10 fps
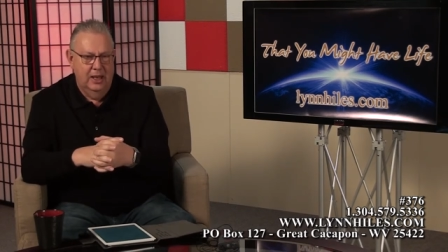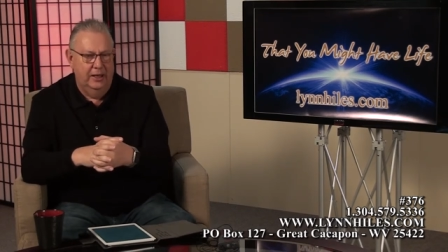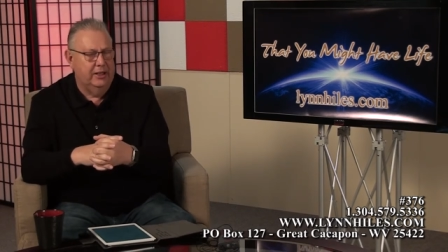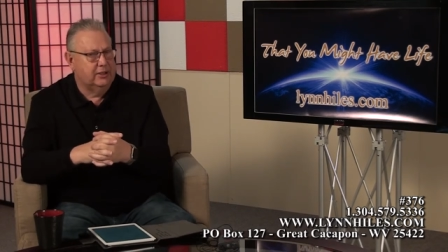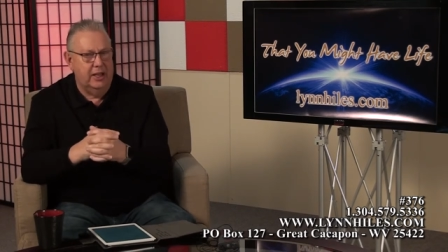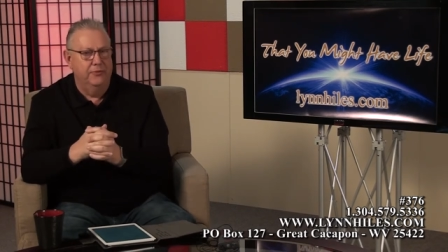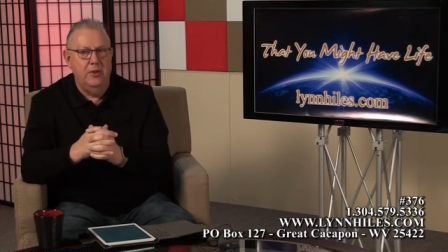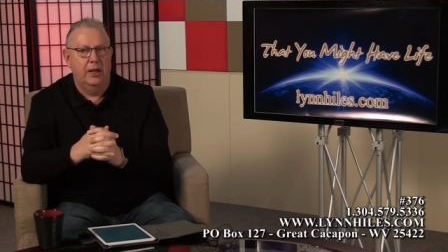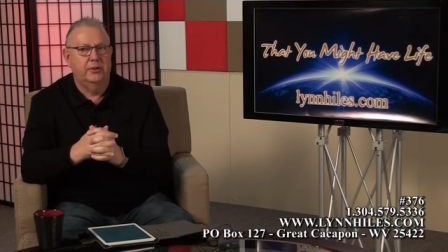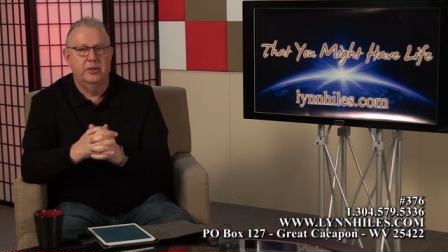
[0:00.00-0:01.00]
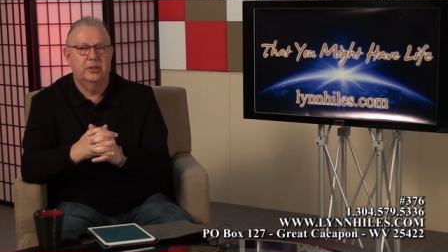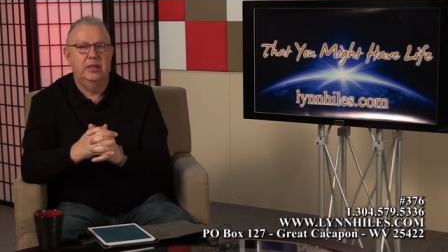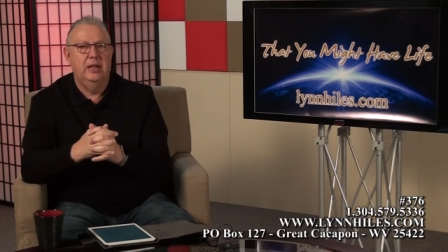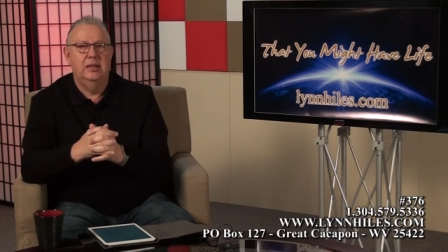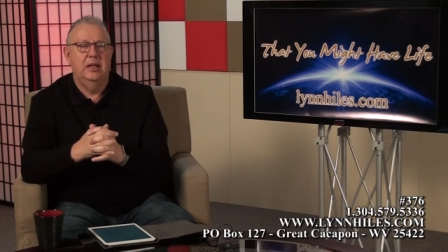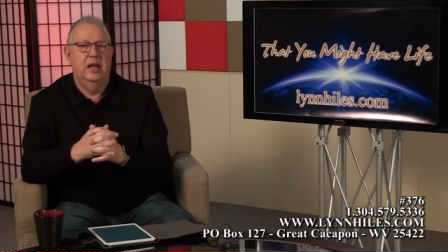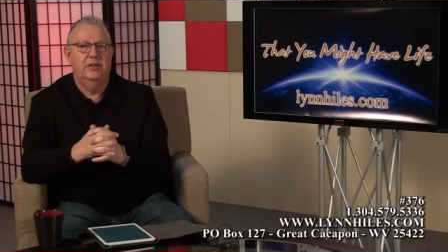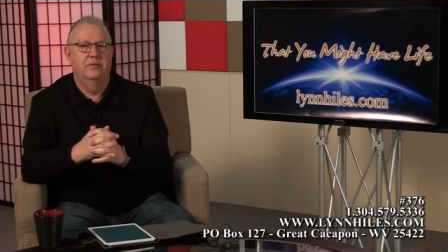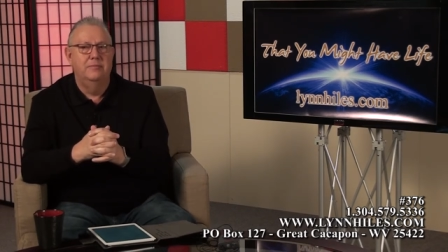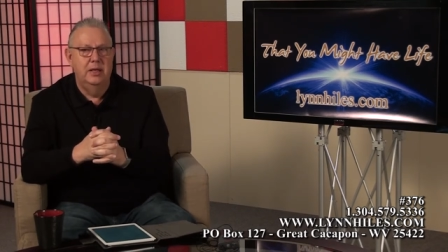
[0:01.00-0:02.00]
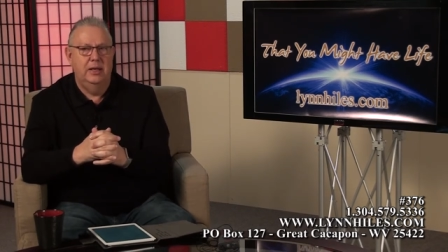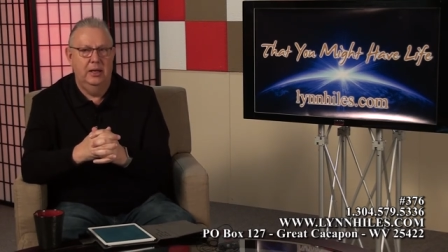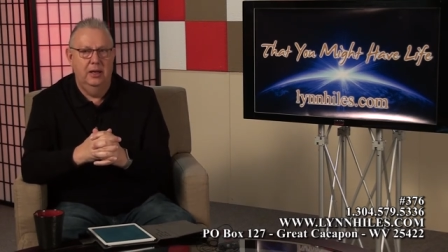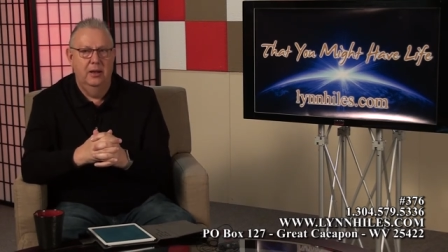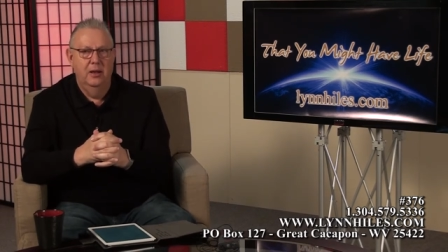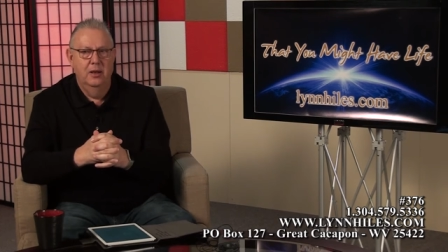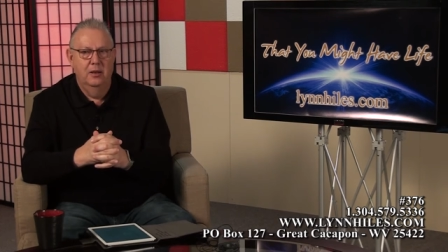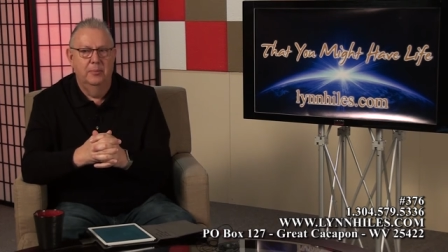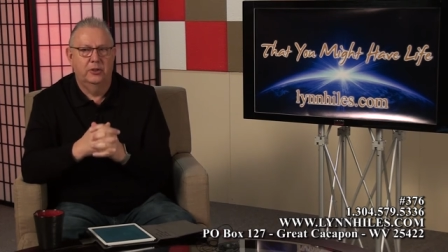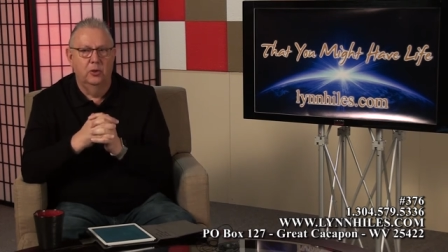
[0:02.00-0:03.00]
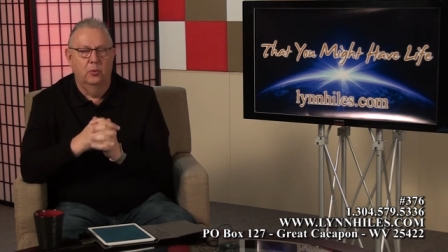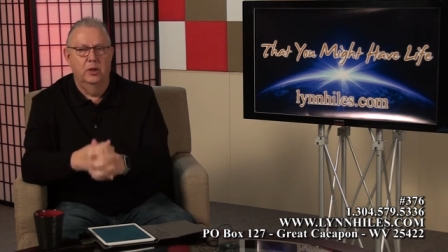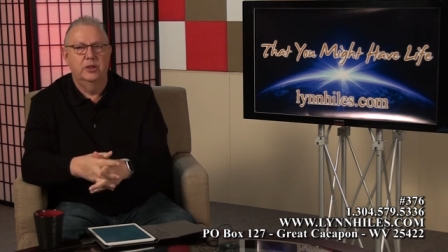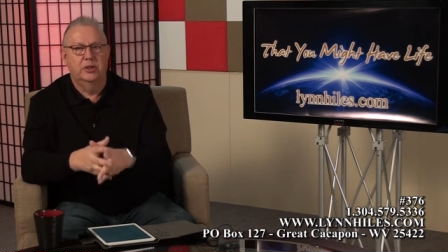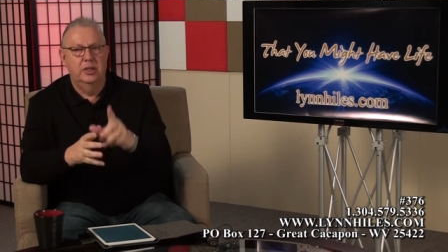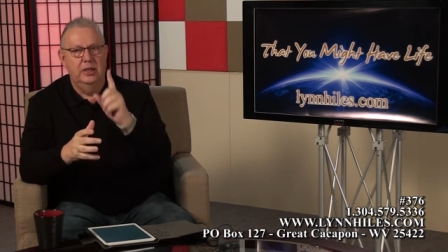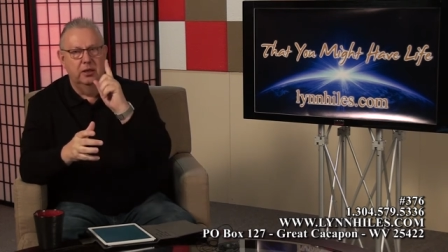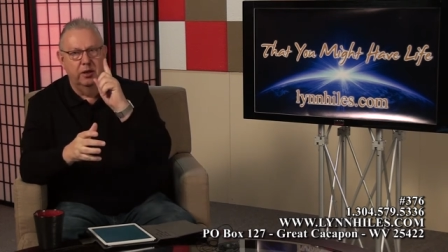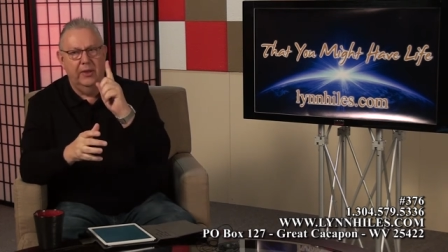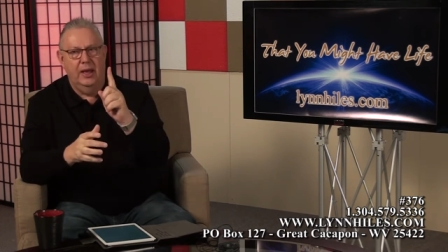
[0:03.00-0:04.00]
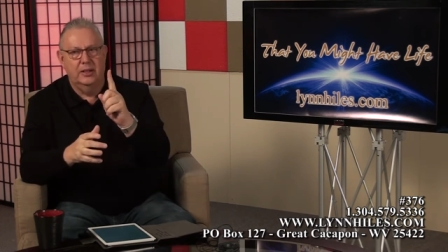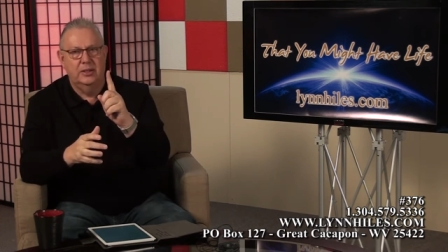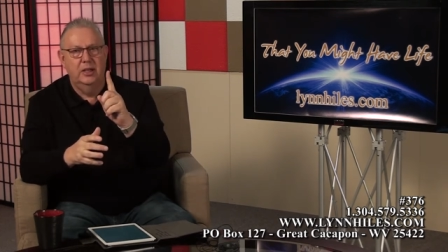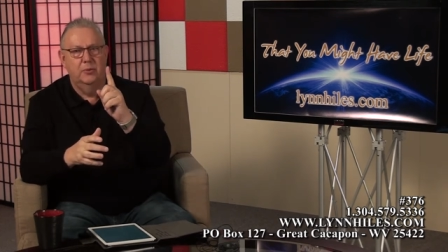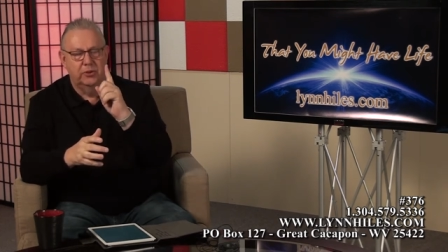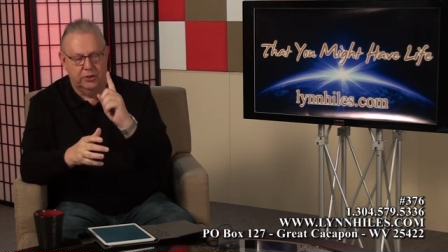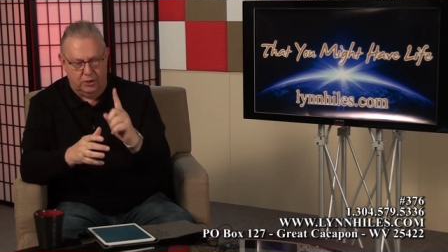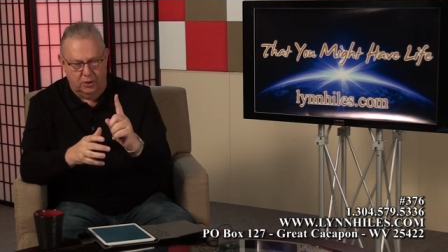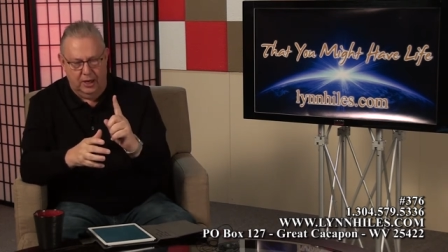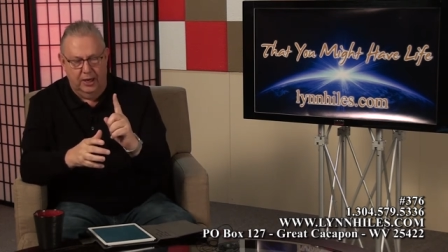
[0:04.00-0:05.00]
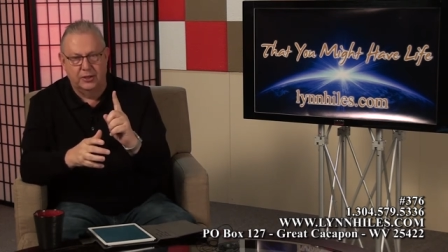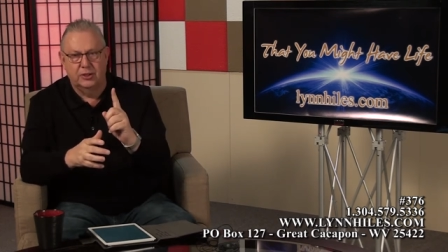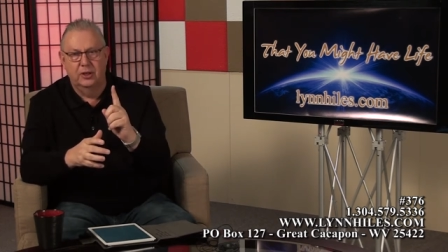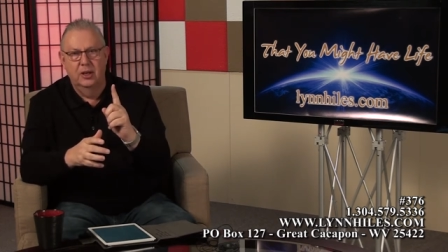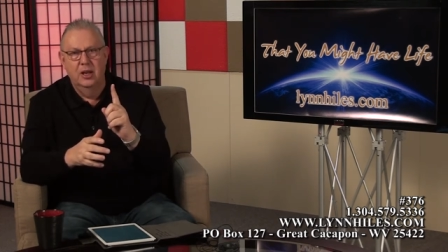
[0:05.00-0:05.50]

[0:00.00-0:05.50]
And he saith not to seeds as of many, but to one seed, and to thy seed, which is Christ.